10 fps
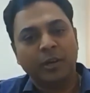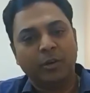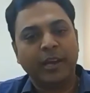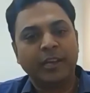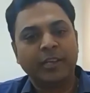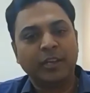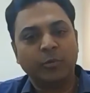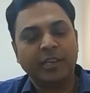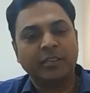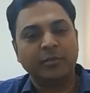together
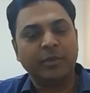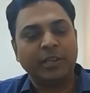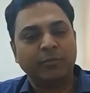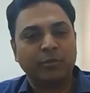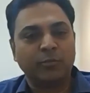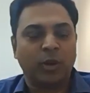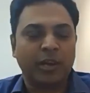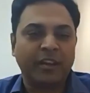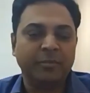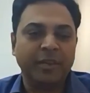with
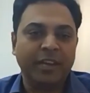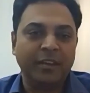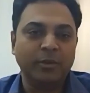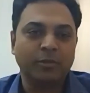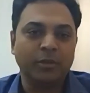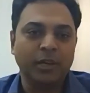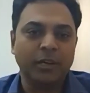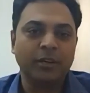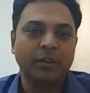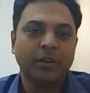what I've been able to
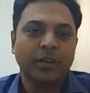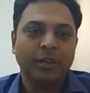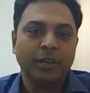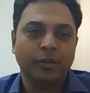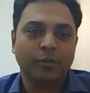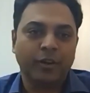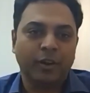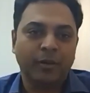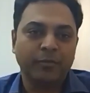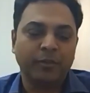learn,
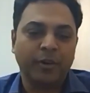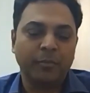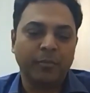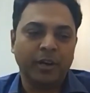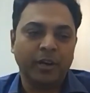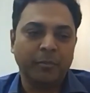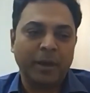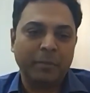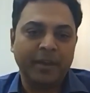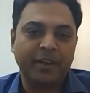from
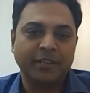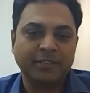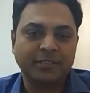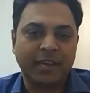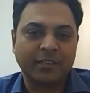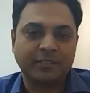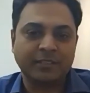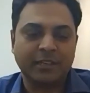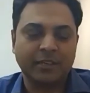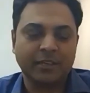my parents
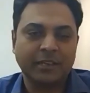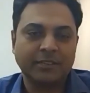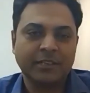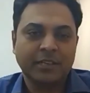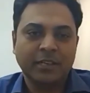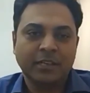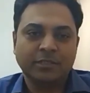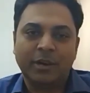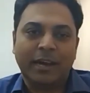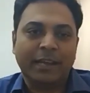
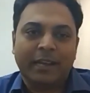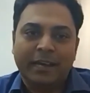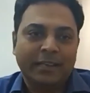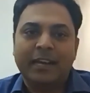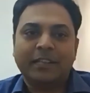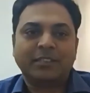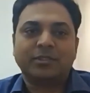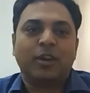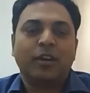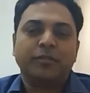so that's
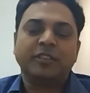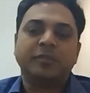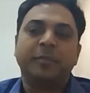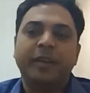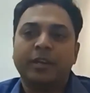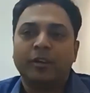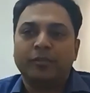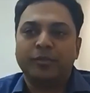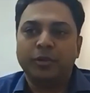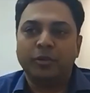sort of the spirit
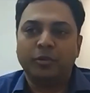of,